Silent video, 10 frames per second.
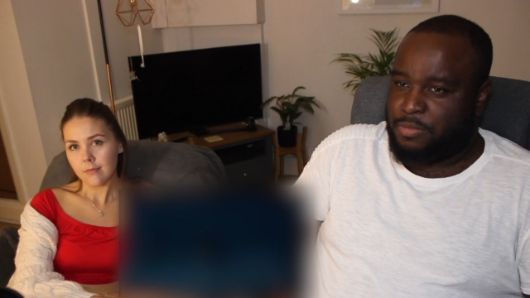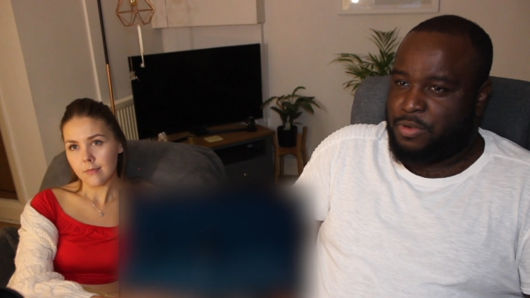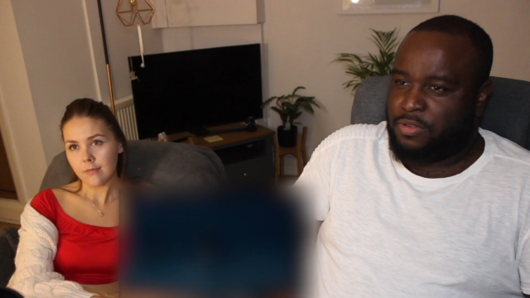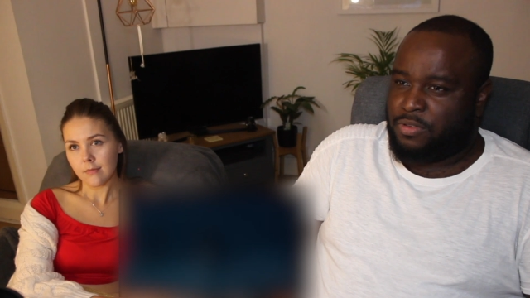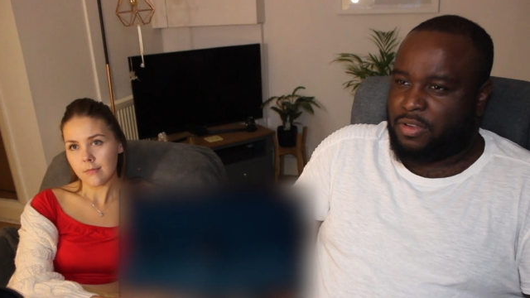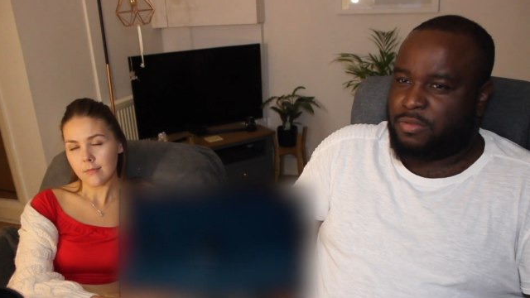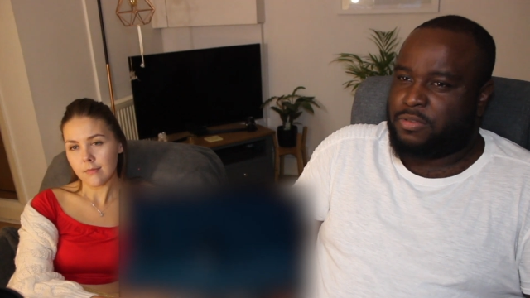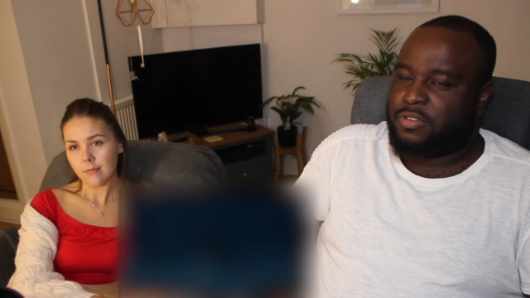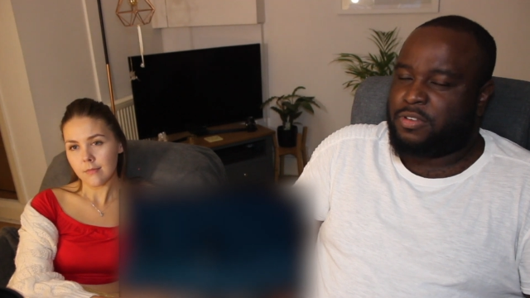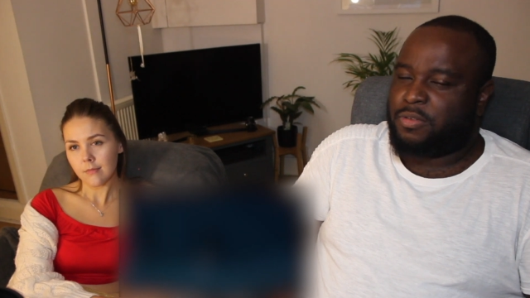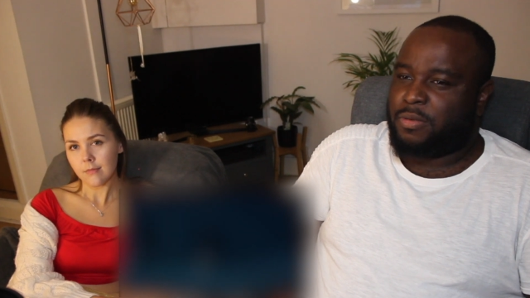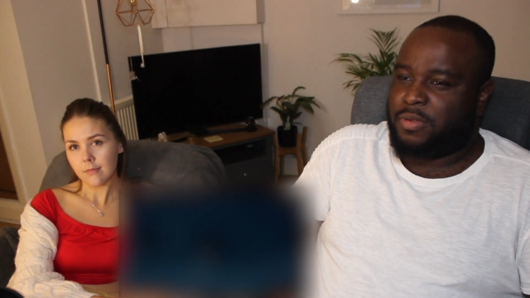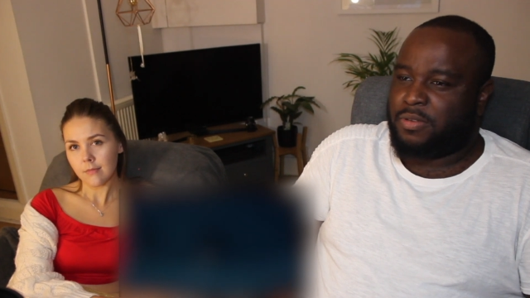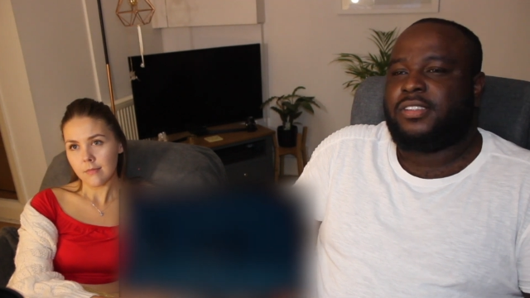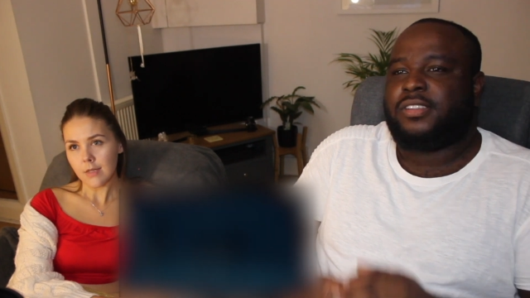Speaker 1: music, what does it remind me
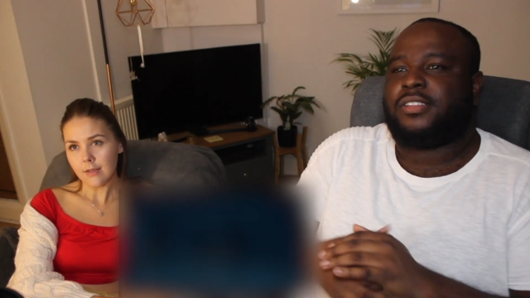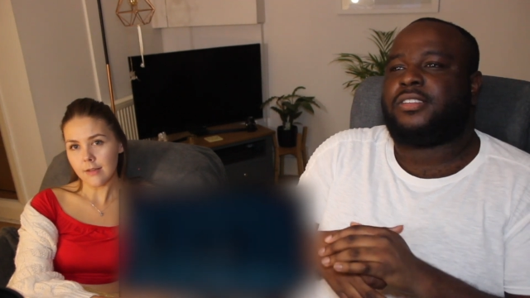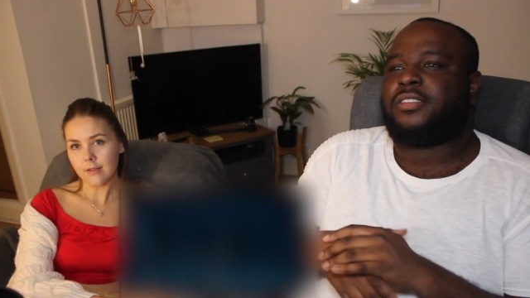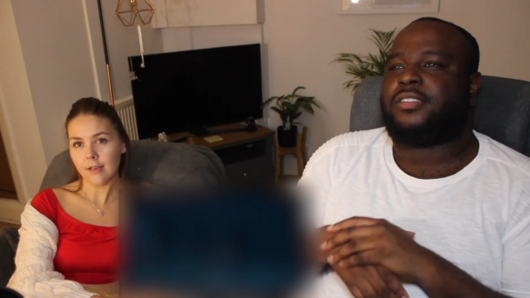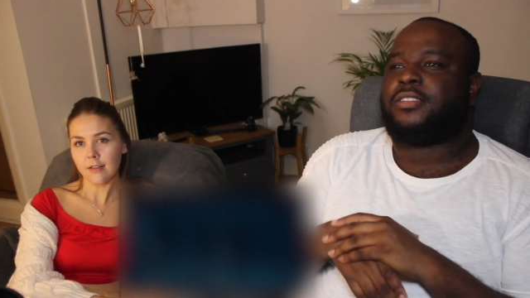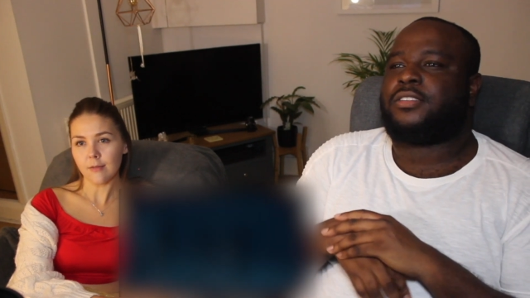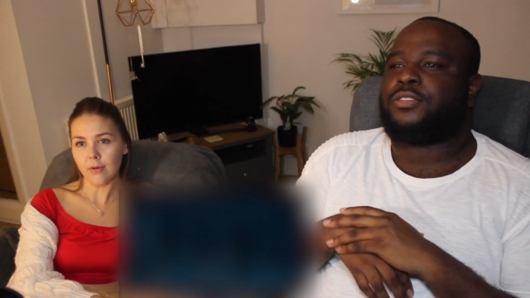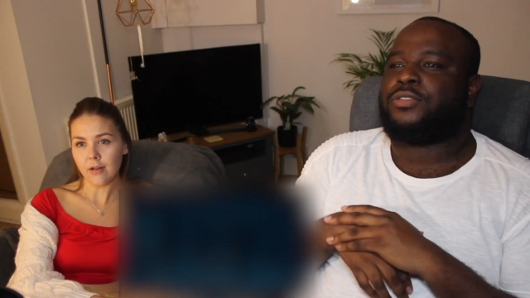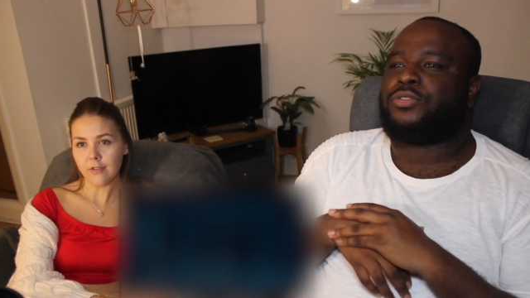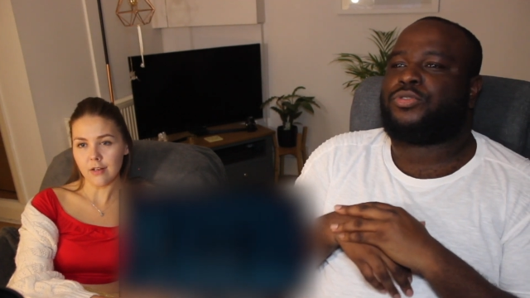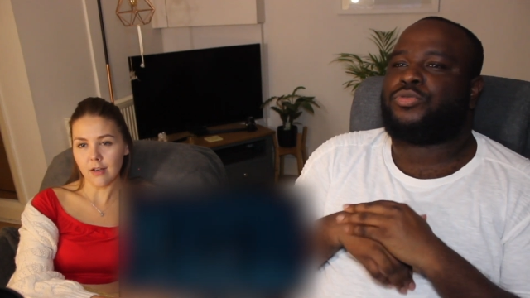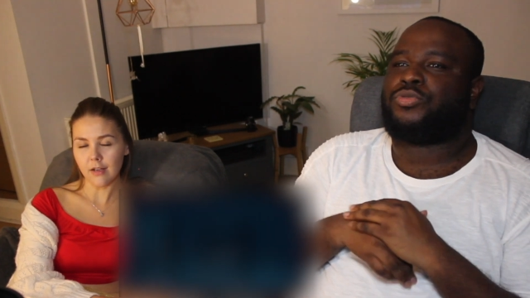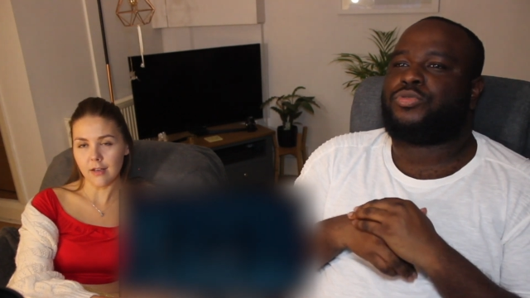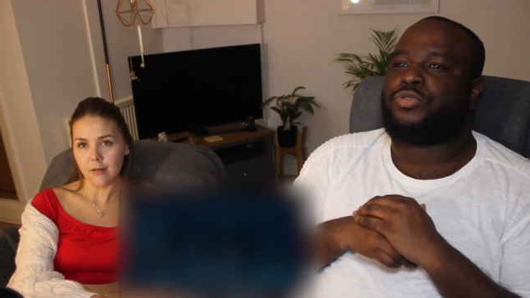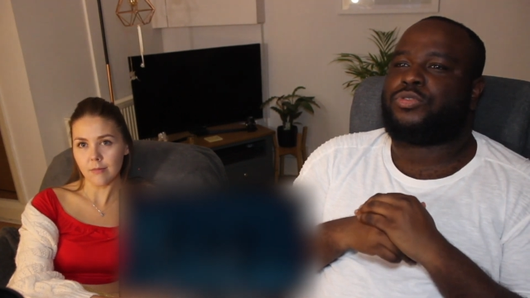of? These
Speaker 2: kids are braver than I am.